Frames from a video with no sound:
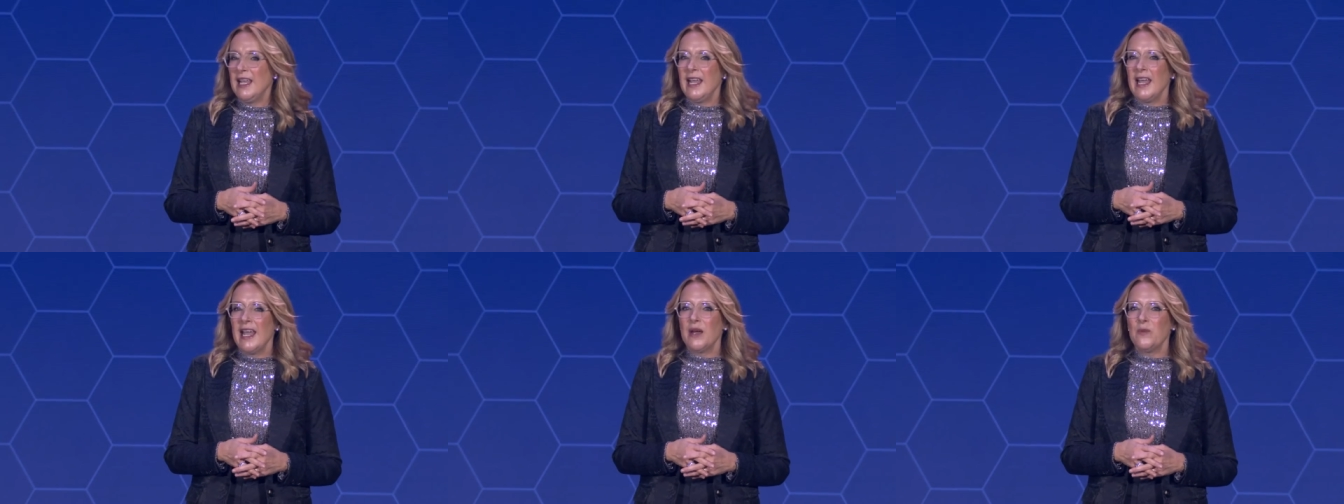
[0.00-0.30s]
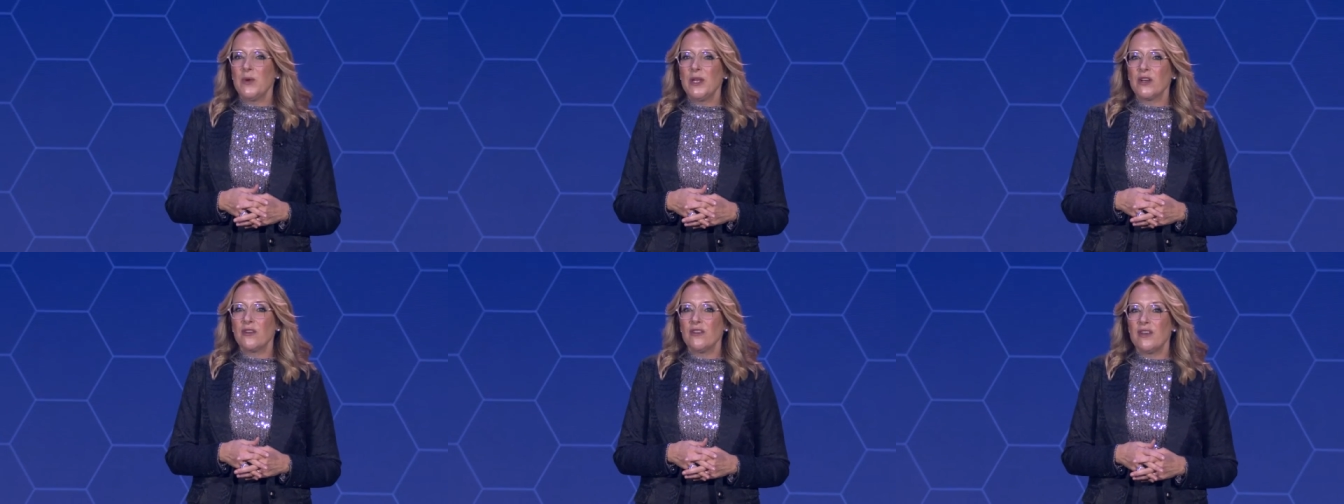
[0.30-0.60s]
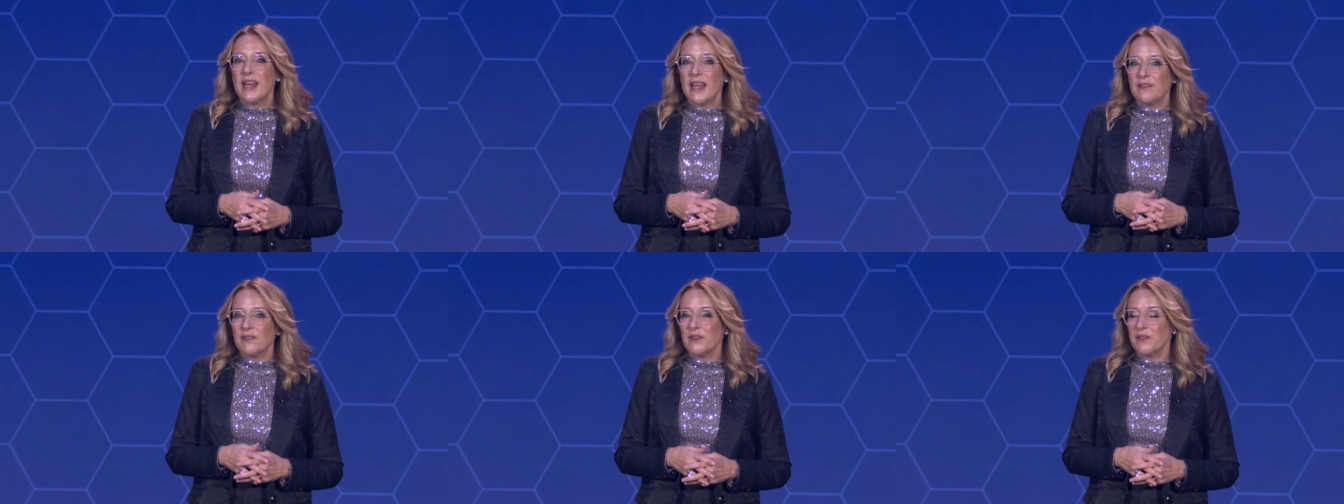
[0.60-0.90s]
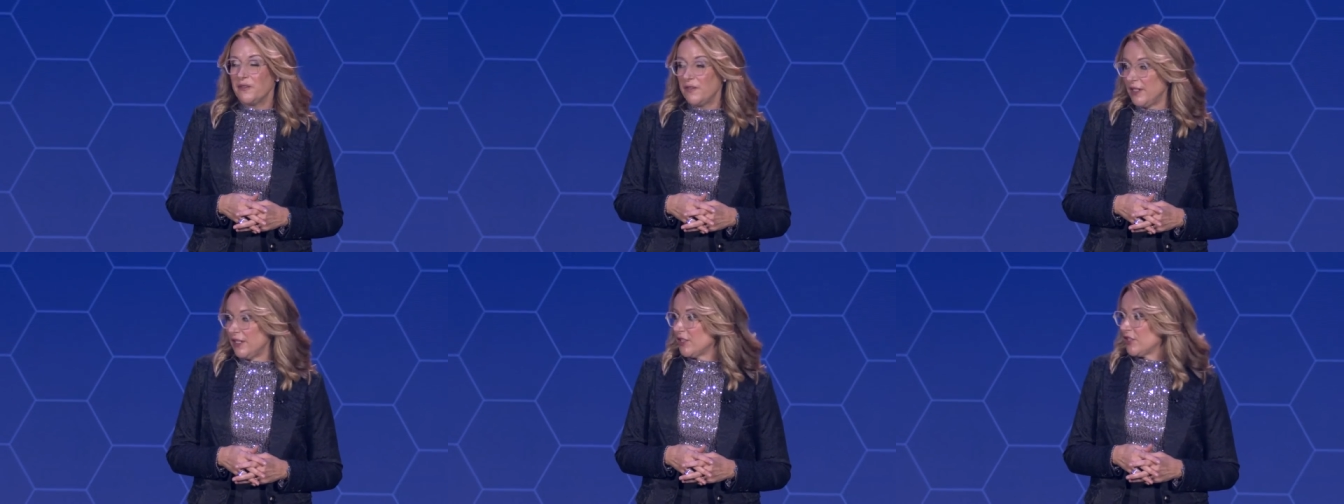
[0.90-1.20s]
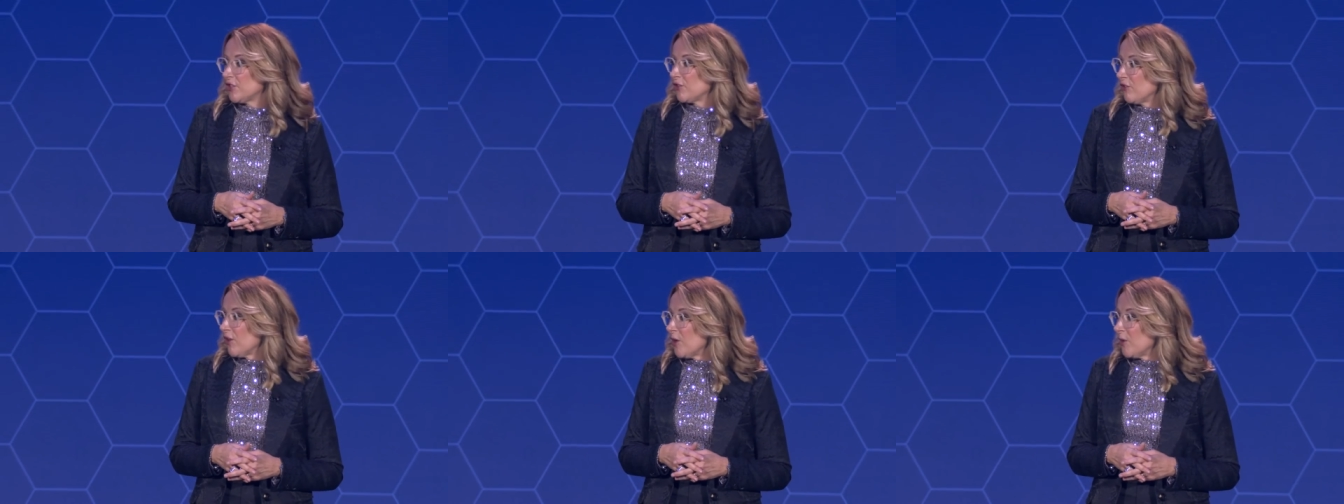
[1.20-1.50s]
And we are never
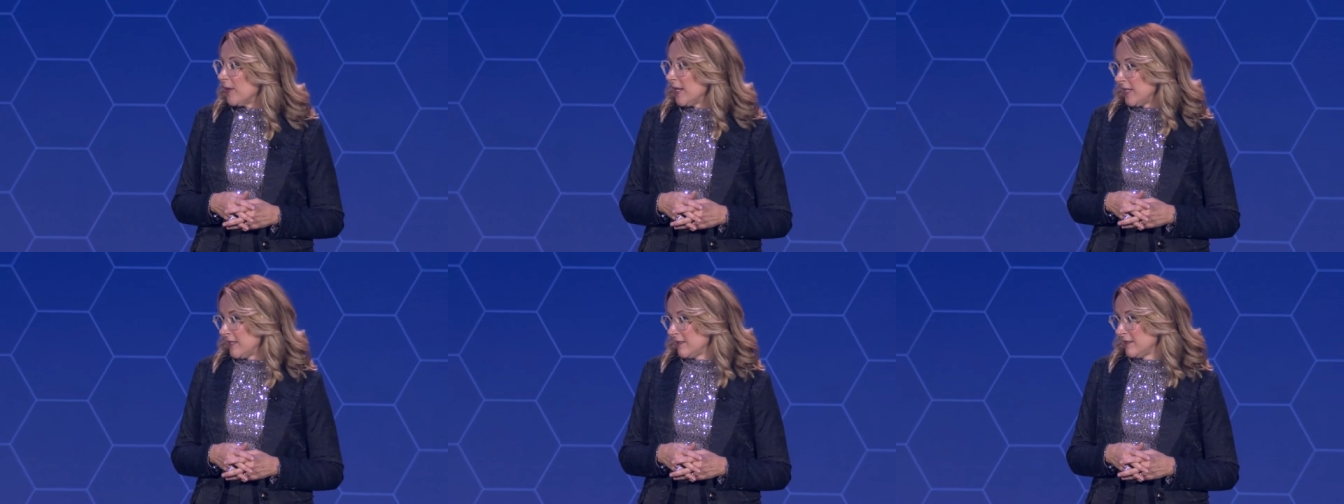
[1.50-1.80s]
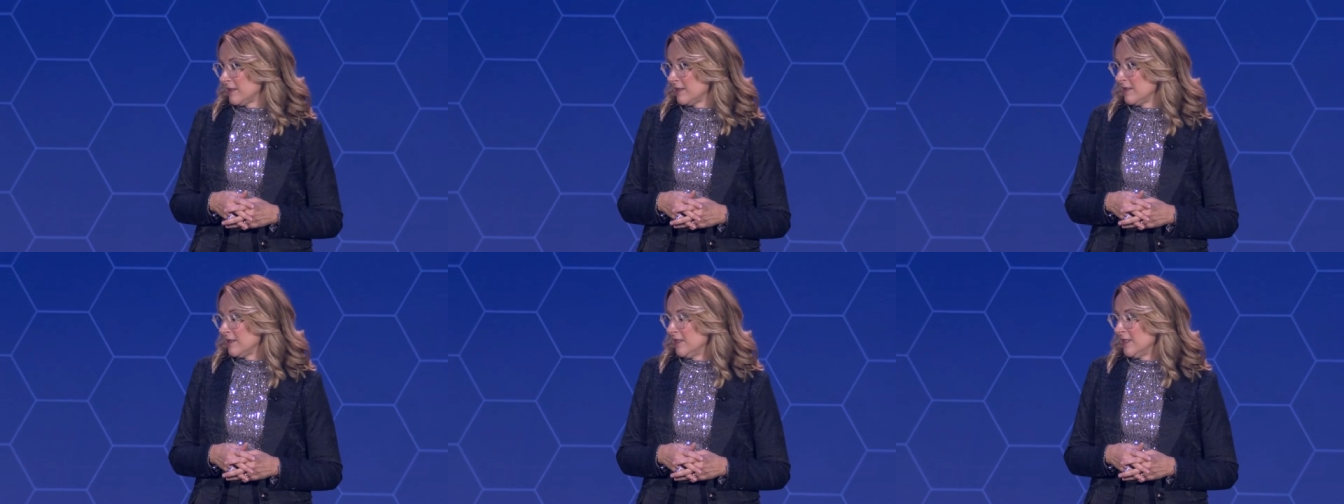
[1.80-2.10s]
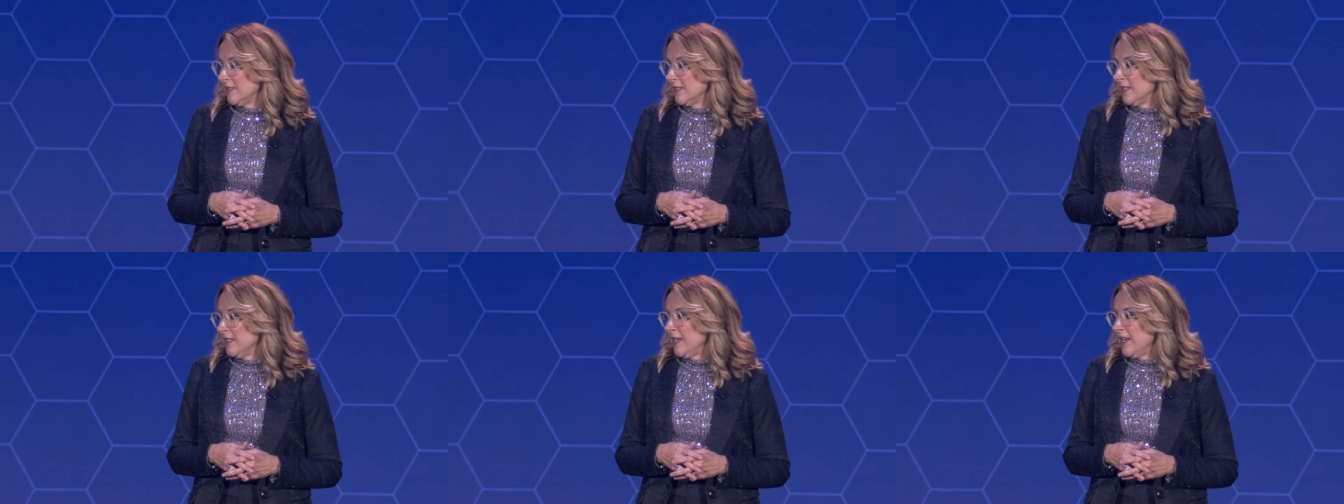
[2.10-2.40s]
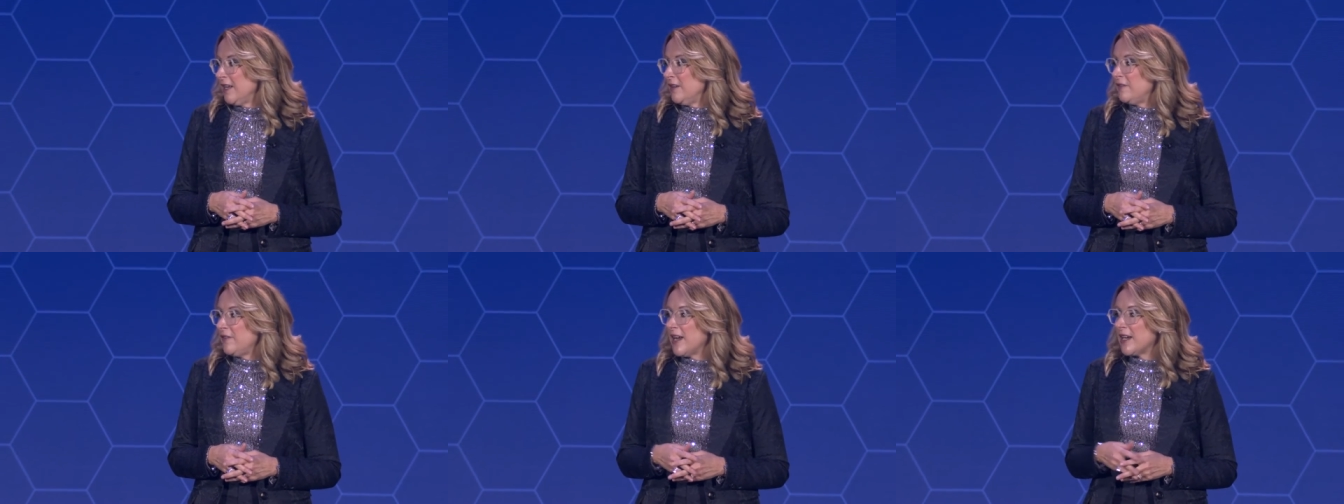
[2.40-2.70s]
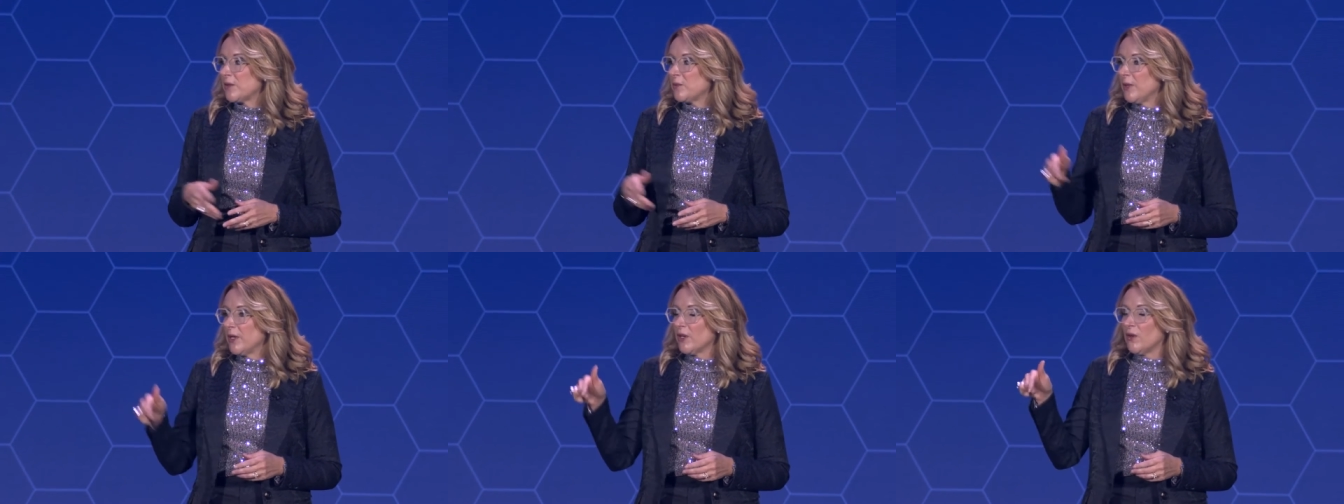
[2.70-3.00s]
finished growing. In
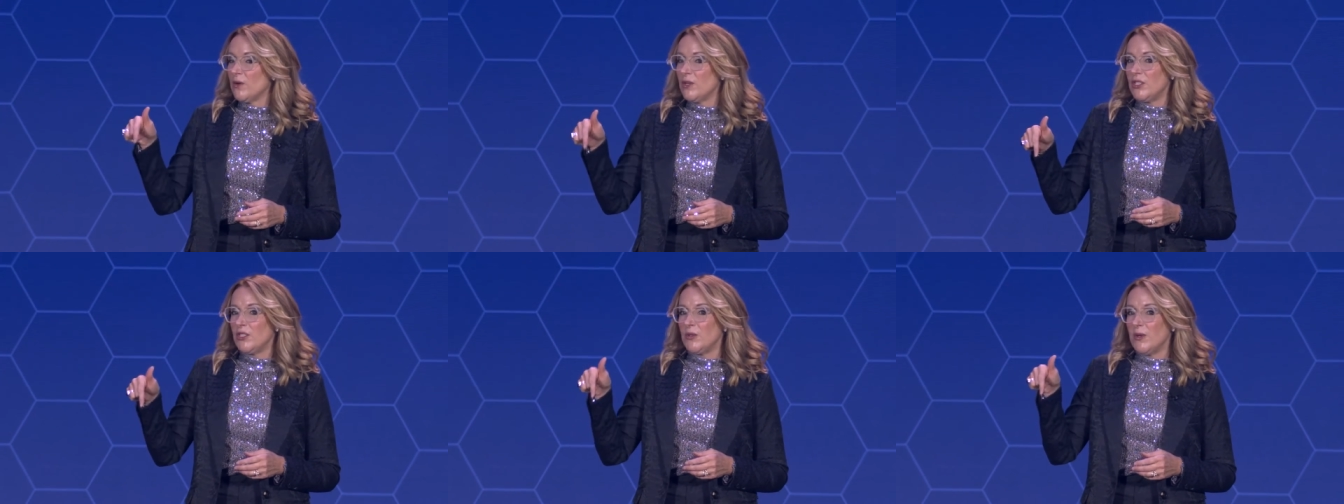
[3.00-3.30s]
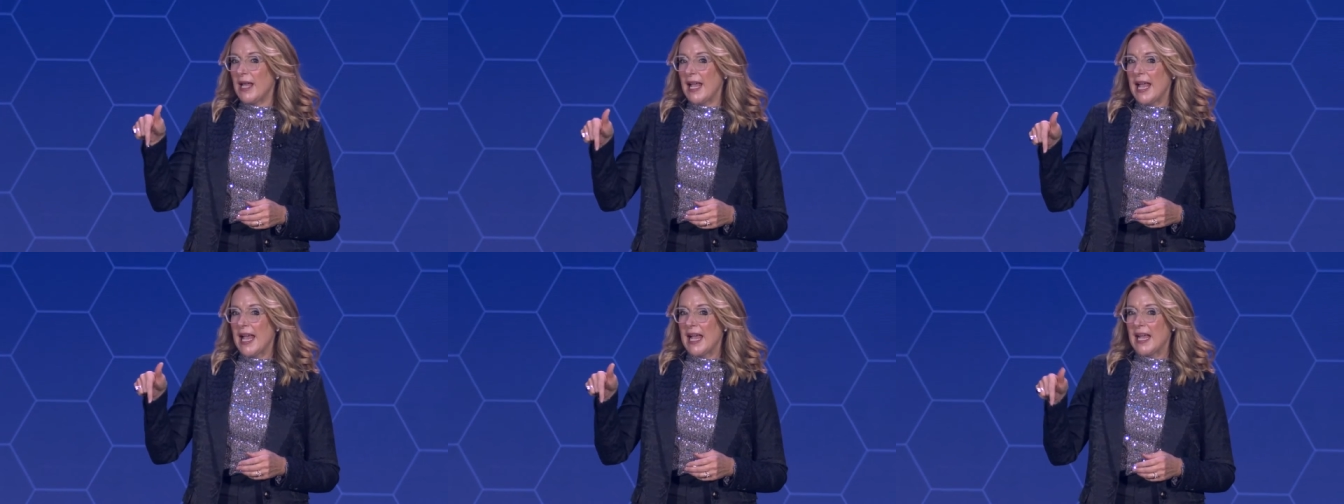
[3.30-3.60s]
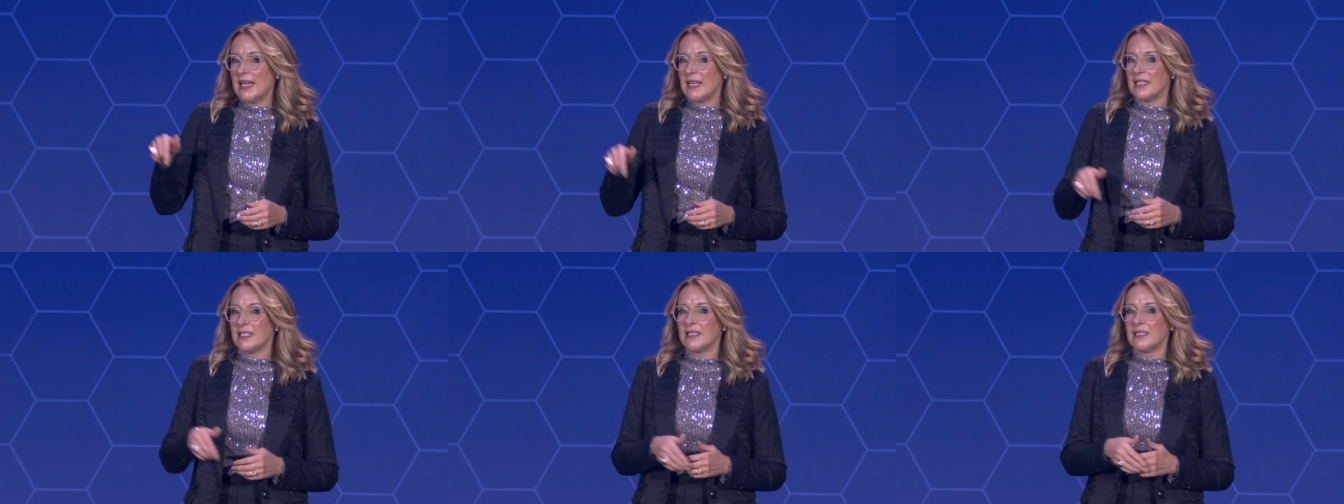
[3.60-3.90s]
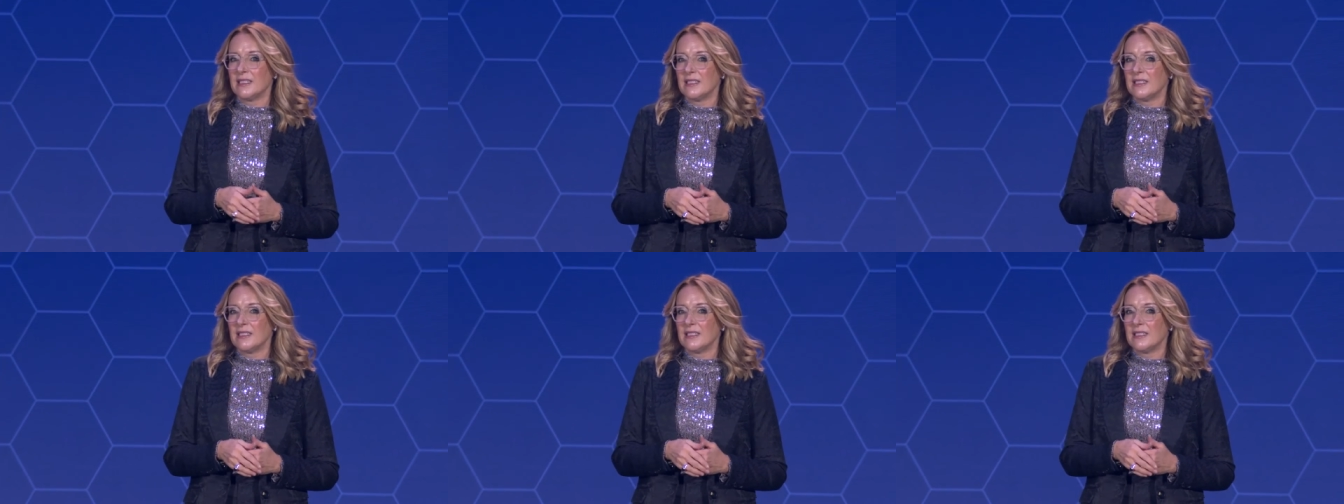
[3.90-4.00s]
fact, we are going to add